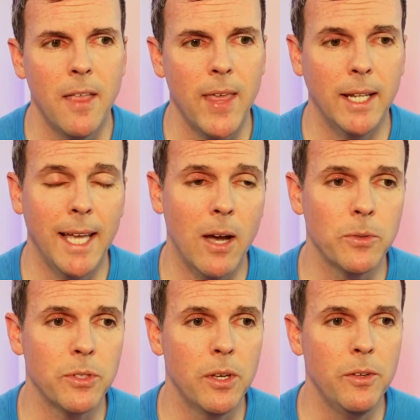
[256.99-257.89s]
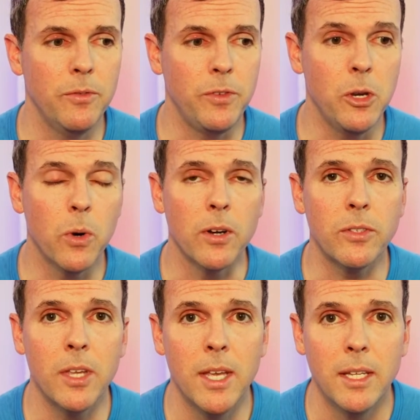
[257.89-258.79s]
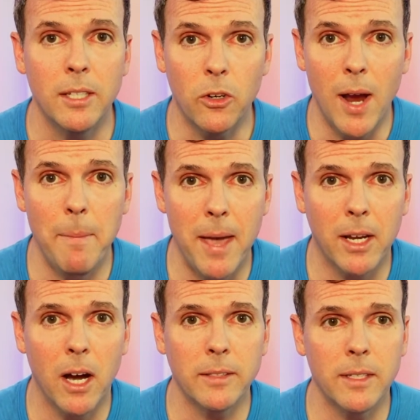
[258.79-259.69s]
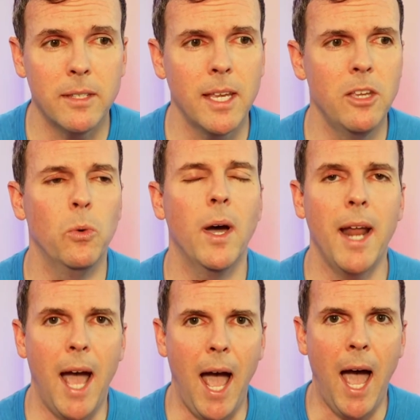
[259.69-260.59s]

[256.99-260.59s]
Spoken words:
that allows viewers to grab that content and say, you know what,